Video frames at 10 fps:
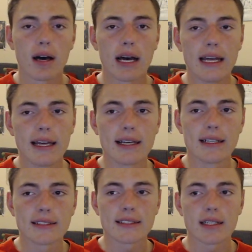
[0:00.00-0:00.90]

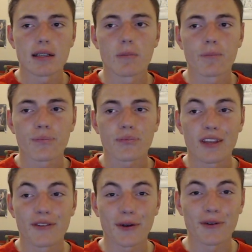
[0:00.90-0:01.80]
And
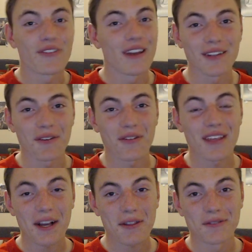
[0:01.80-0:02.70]
if you're a fan of
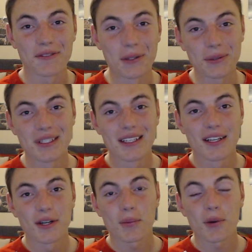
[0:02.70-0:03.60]
saxophone,
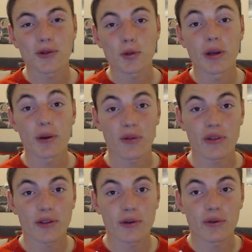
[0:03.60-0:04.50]
Walter
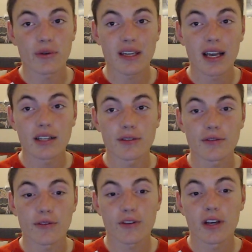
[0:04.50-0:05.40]
Perezader kind
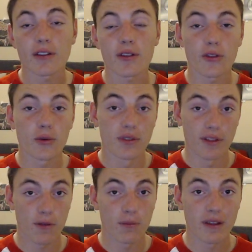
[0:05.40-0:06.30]
of cuts through in
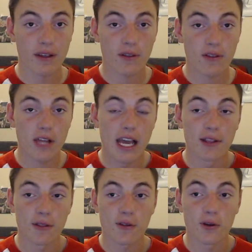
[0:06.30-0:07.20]
this mix.
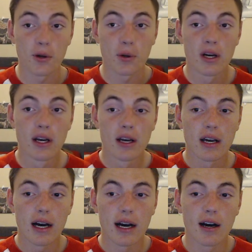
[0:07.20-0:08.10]
And so
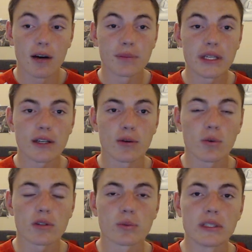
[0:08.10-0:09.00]
being a
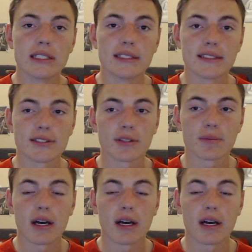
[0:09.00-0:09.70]
woodwind or